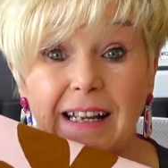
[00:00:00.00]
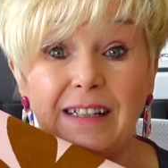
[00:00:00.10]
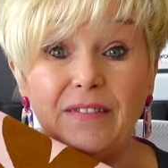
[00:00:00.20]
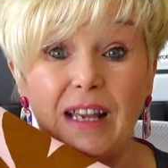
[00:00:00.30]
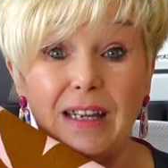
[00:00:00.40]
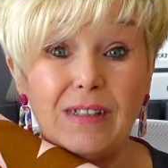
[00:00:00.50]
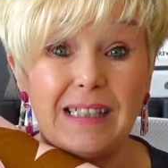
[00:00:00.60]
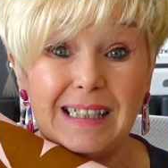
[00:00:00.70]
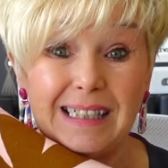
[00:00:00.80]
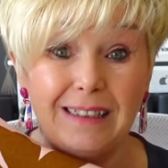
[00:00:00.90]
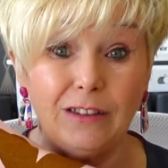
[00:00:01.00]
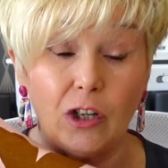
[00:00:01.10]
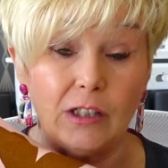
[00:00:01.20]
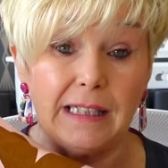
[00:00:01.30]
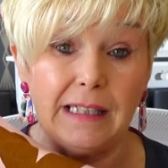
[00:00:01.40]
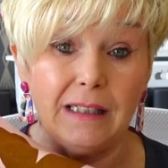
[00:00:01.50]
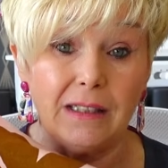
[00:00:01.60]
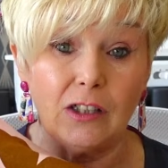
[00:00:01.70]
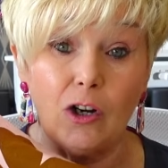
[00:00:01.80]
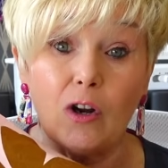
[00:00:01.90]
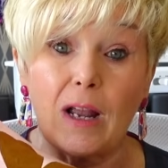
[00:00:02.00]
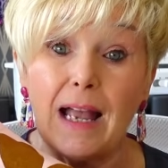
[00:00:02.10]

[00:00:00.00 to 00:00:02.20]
and if they've still got it in stock,